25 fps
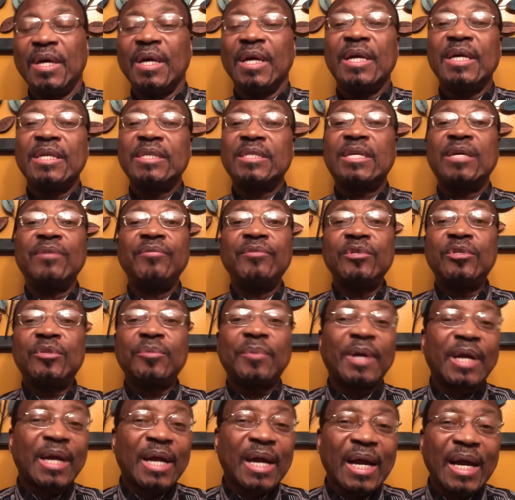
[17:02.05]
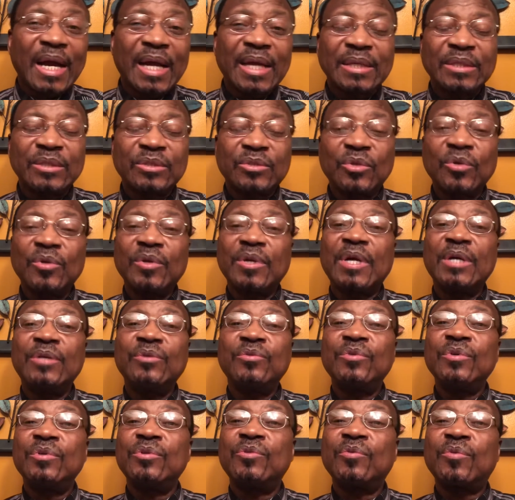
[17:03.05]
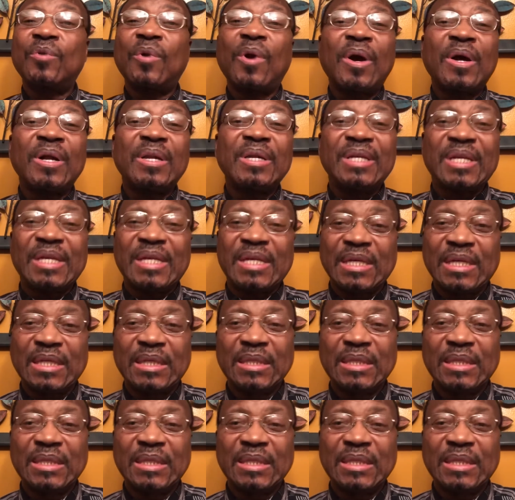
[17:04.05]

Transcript: It's given to mankind, so you can do it wrongly